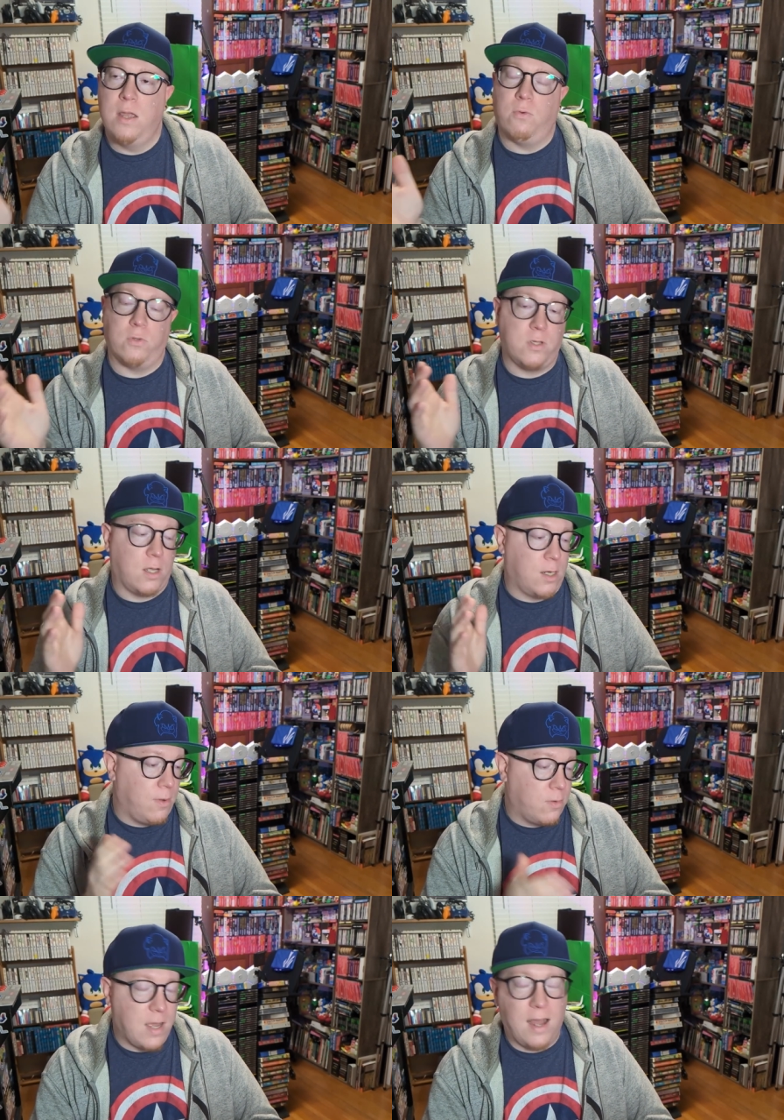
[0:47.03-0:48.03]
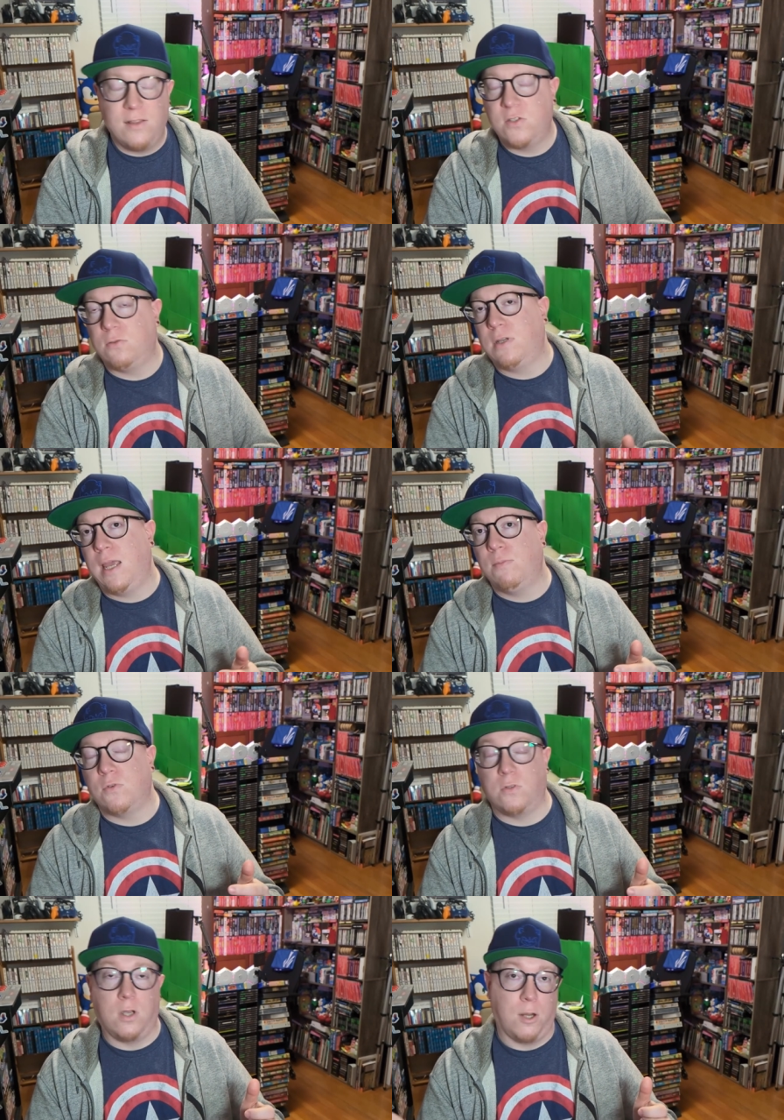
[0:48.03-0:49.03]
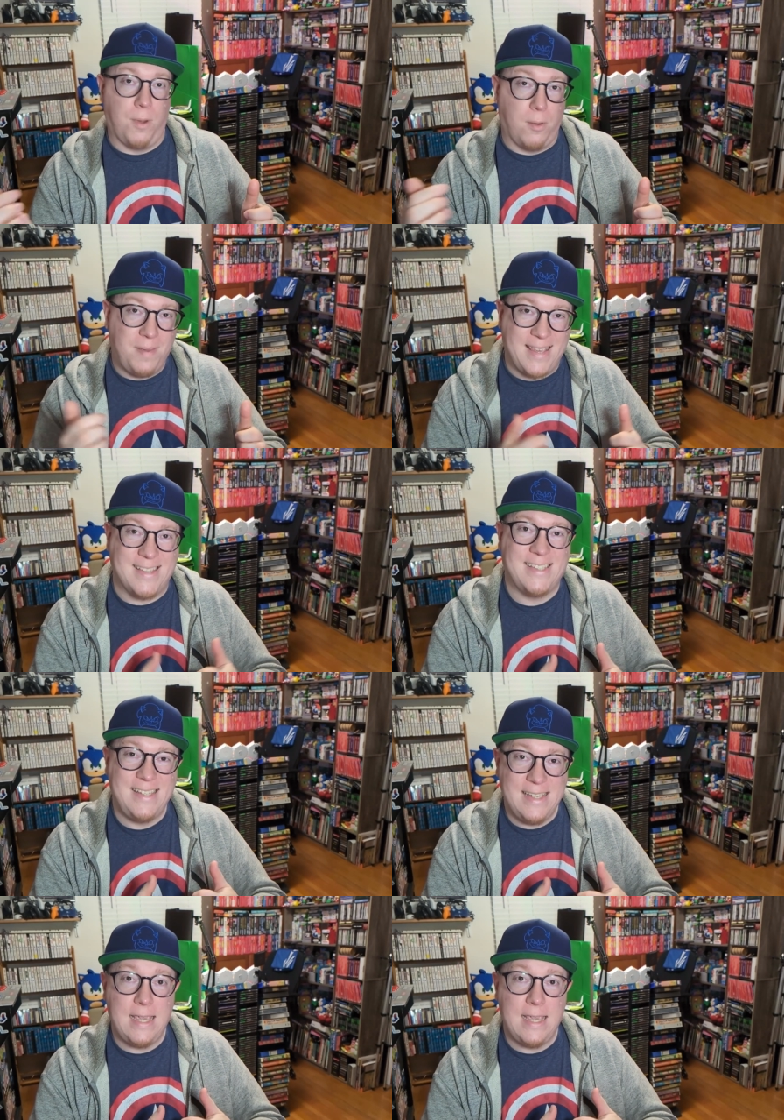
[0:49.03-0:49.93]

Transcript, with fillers: We're talking about console games. We're talking about PC